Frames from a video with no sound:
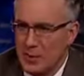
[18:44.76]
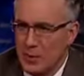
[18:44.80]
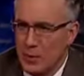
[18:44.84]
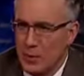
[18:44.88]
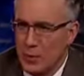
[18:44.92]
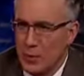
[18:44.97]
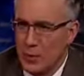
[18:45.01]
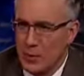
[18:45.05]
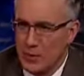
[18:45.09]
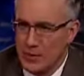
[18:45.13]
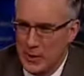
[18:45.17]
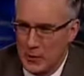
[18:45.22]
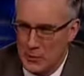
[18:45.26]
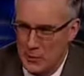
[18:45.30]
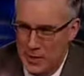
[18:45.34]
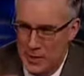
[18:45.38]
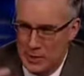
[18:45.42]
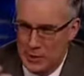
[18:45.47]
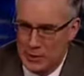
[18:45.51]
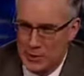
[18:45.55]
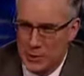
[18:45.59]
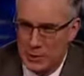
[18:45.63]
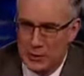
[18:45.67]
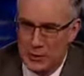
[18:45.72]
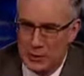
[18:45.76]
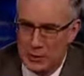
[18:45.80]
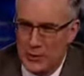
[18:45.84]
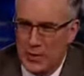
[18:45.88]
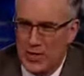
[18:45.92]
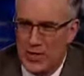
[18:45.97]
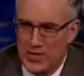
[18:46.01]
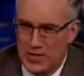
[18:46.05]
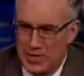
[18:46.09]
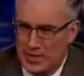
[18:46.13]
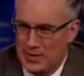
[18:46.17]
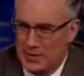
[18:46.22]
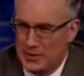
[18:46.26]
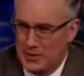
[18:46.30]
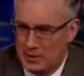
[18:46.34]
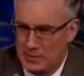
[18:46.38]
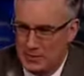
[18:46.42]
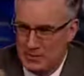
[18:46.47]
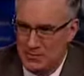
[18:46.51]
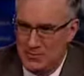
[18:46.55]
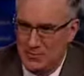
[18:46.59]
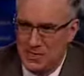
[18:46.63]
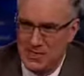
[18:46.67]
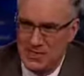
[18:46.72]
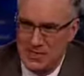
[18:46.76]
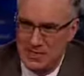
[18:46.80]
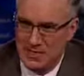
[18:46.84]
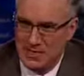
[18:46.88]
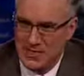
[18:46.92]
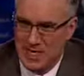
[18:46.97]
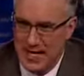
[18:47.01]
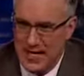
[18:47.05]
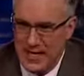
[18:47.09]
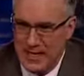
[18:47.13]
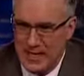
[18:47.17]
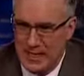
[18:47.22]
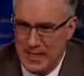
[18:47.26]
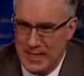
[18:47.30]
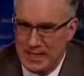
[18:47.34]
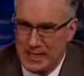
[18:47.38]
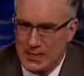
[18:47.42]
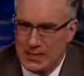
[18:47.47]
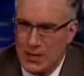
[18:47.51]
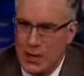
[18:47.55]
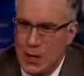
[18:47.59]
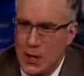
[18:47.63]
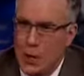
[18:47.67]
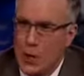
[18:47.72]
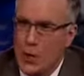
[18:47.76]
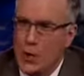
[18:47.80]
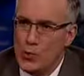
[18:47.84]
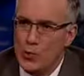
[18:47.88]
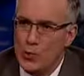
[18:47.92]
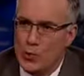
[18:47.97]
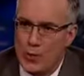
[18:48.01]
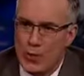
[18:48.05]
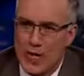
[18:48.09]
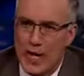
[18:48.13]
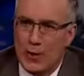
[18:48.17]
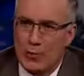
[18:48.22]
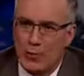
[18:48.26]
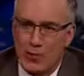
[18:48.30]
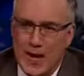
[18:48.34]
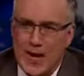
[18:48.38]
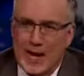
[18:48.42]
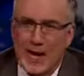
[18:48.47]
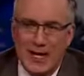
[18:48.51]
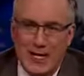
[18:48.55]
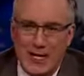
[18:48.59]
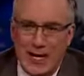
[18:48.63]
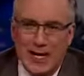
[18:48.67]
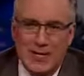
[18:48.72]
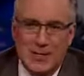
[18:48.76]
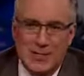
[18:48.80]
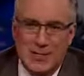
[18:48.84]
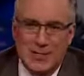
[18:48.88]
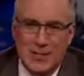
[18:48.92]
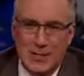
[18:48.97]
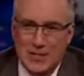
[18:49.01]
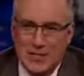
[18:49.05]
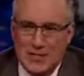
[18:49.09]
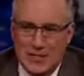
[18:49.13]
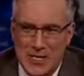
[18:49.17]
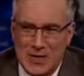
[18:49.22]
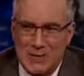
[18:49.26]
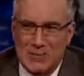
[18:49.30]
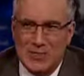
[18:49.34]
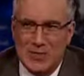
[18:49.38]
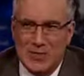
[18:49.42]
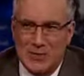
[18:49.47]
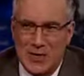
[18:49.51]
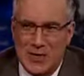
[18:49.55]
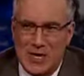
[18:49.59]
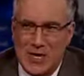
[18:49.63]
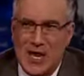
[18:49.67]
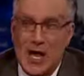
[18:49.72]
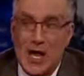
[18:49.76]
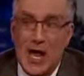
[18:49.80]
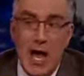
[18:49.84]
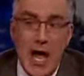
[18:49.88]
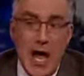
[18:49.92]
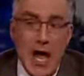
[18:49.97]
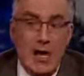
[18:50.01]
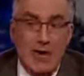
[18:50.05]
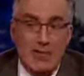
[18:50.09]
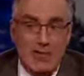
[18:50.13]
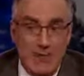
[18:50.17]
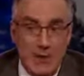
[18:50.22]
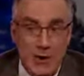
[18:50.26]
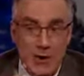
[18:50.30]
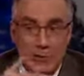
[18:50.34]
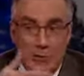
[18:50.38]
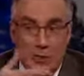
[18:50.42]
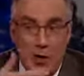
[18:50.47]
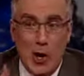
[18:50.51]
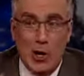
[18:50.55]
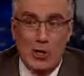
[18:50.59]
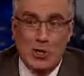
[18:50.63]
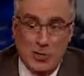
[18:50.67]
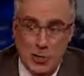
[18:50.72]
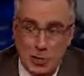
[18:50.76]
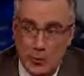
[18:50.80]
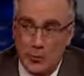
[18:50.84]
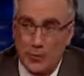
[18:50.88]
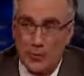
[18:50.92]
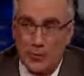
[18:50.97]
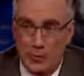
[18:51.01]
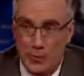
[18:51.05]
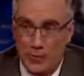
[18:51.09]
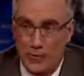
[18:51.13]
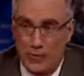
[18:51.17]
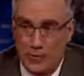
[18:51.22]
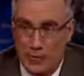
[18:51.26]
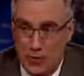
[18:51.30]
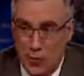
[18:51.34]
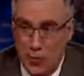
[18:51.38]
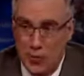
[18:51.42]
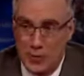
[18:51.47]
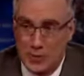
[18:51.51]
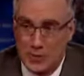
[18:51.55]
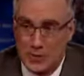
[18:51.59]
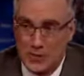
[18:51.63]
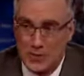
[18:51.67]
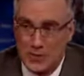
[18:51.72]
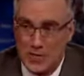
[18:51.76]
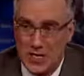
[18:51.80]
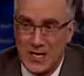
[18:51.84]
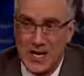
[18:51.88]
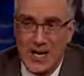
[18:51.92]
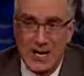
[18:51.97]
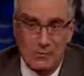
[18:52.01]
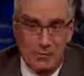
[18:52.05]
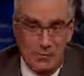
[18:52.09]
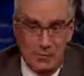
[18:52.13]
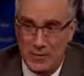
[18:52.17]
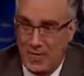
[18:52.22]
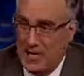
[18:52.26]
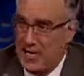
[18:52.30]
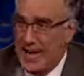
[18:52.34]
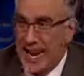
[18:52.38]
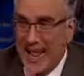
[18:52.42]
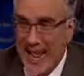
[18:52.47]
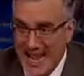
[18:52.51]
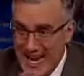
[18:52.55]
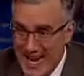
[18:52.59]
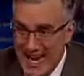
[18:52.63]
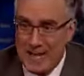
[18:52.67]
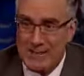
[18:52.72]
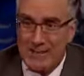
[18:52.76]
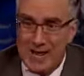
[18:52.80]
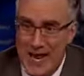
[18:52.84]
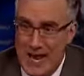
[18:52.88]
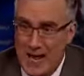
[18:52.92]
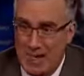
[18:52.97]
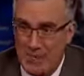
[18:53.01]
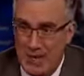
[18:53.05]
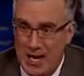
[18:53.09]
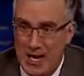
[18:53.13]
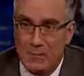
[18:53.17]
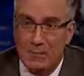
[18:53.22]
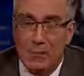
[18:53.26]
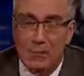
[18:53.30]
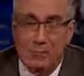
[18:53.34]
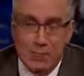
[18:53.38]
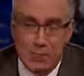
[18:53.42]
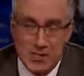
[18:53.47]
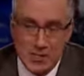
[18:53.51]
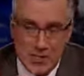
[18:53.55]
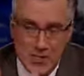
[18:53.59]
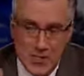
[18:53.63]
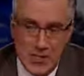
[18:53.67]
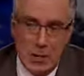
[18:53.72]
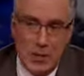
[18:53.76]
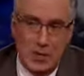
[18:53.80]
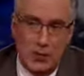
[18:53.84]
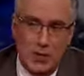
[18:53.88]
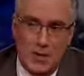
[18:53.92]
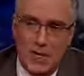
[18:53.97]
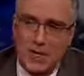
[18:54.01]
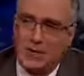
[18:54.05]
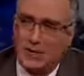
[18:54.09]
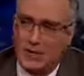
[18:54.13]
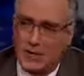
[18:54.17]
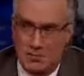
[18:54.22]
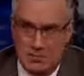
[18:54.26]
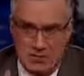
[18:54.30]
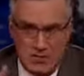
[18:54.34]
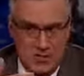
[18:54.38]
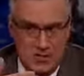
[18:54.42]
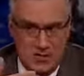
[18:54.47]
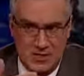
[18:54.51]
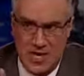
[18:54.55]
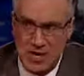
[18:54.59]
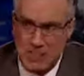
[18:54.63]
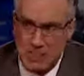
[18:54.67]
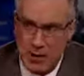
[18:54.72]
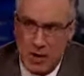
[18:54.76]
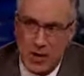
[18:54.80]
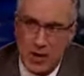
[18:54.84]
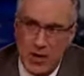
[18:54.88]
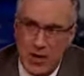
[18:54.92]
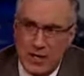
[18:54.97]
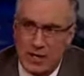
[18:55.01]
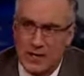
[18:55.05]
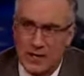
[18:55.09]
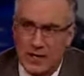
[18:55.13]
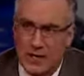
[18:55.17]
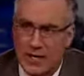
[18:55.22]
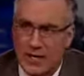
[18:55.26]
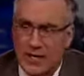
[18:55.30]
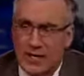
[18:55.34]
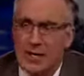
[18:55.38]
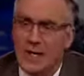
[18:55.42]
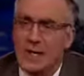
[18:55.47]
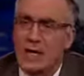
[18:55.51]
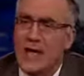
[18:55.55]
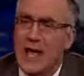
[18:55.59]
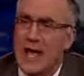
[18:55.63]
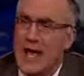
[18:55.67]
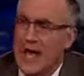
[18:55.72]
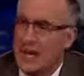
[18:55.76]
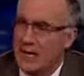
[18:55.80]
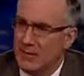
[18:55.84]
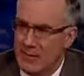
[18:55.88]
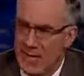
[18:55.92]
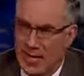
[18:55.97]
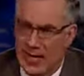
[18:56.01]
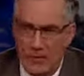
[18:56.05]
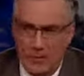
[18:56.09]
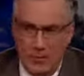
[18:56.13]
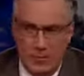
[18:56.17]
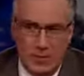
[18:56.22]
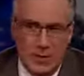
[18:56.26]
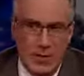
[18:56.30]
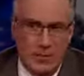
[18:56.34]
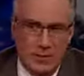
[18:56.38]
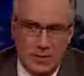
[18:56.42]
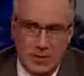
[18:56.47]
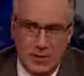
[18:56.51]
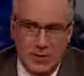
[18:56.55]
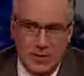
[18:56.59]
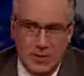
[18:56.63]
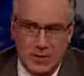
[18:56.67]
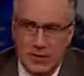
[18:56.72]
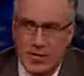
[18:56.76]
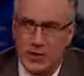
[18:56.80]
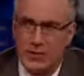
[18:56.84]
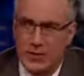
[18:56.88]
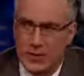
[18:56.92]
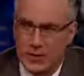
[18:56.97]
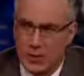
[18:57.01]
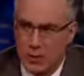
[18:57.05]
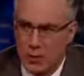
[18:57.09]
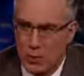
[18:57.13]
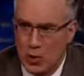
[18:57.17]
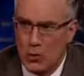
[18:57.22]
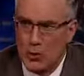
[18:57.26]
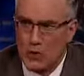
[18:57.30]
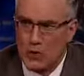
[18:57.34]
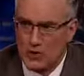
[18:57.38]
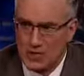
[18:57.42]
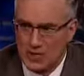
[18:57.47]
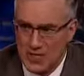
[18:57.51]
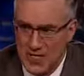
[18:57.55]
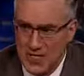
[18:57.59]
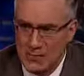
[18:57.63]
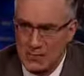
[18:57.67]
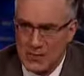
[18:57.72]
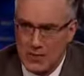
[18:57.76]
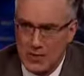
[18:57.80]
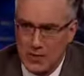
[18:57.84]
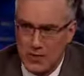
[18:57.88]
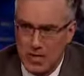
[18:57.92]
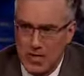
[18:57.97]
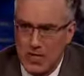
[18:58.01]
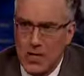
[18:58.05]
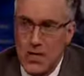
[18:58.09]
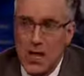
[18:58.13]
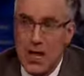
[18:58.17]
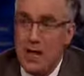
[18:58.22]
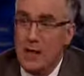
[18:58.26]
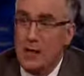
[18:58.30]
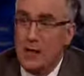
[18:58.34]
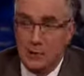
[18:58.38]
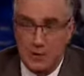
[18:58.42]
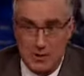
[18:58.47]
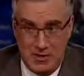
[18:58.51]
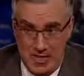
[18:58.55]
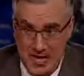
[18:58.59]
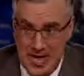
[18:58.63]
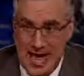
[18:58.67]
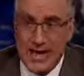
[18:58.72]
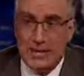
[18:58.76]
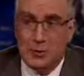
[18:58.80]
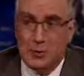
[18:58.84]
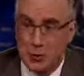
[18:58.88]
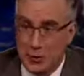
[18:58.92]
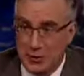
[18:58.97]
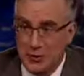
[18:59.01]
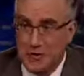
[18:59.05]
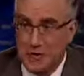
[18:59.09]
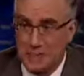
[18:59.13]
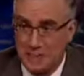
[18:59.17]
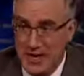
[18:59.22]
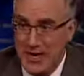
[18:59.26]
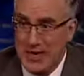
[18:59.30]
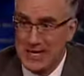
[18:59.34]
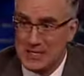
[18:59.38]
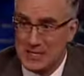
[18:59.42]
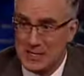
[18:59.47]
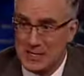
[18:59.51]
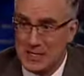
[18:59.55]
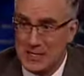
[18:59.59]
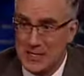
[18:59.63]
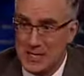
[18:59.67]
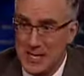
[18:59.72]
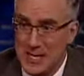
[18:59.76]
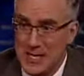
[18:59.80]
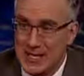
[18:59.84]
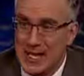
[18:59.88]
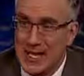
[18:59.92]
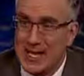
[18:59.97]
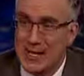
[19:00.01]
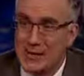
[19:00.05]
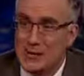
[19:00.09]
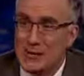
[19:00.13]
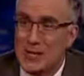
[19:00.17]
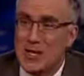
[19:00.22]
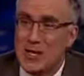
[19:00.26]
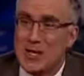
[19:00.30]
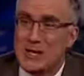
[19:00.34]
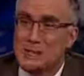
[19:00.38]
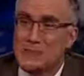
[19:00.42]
what they're being told by these candidates, who do not recognize that there seems to be a very large element of performance in any campaign, but particularly in the Tea Party thing, and a lot of the Republican stuff at the moment seems to be theatrically based. That is, it is